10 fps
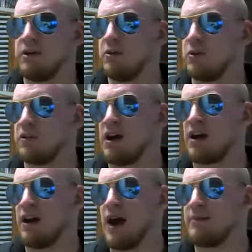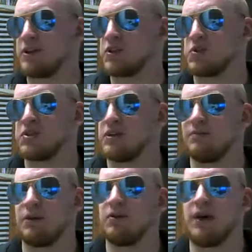Having to do with economics or
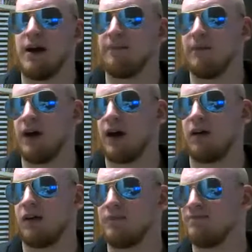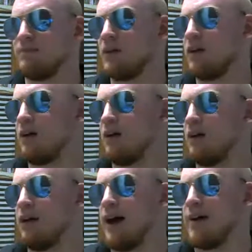some crap. I don't know.
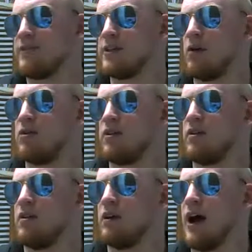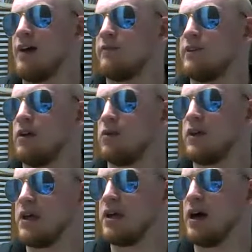I haven't dealt with
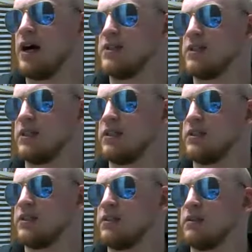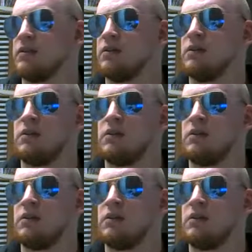econ since